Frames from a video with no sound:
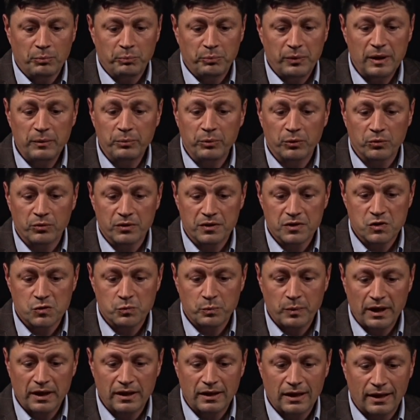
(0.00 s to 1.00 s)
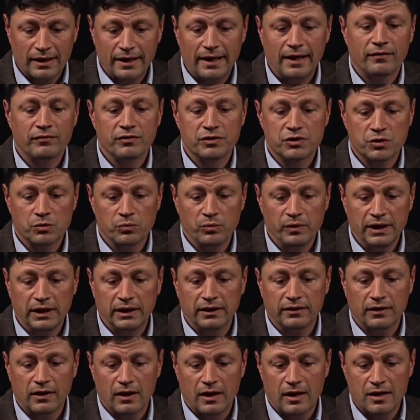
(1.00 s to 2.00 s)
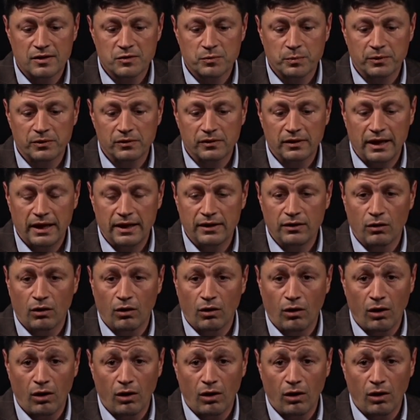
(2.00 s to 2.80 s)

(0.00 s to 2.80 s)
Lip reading: People would spend on average a week in the hospital and